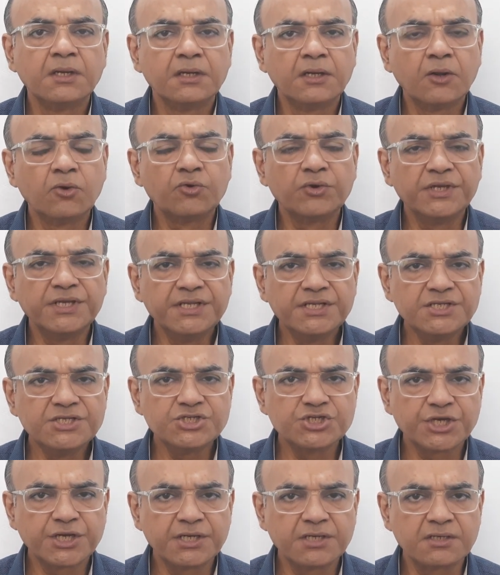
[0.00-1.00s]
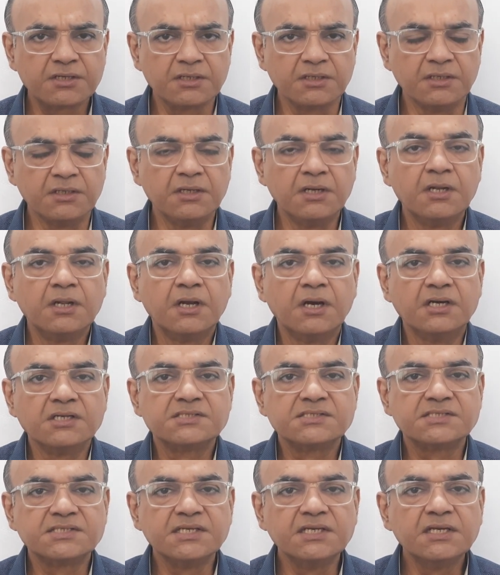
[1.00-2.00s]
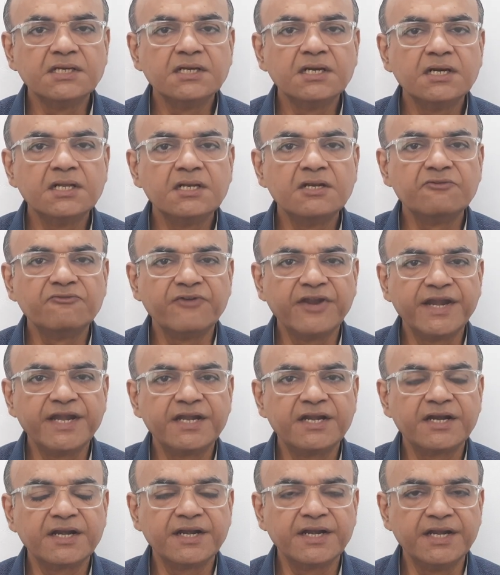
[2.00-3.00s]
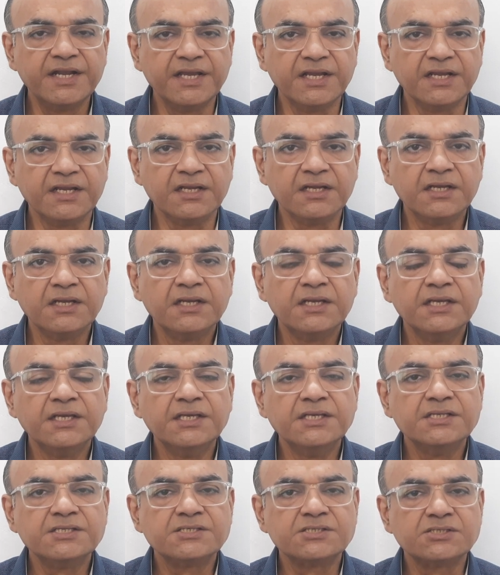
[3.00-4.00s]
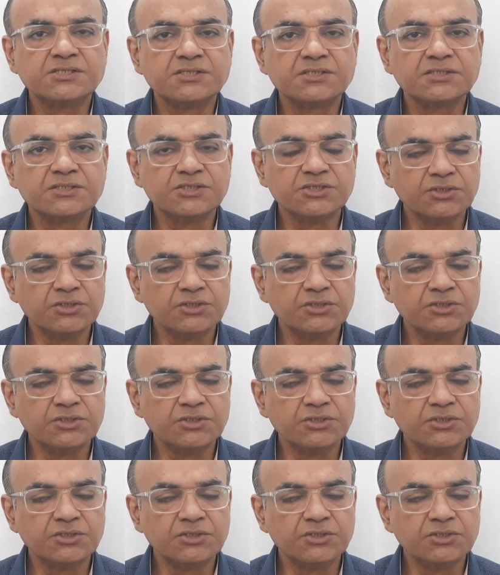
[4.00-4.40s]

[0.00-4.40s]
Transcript: Now, in general, a single weight reading is